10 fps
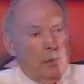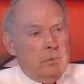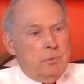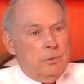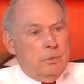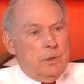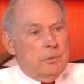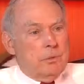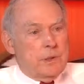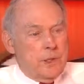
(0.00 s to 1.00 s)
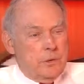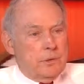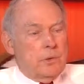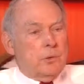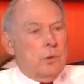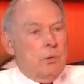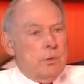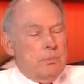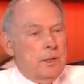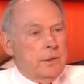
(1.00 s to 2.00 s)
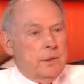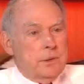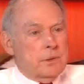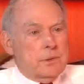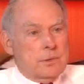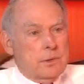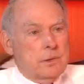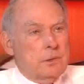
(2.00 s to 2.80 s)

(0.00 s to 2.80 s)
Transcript: But we take good control of the money, and it's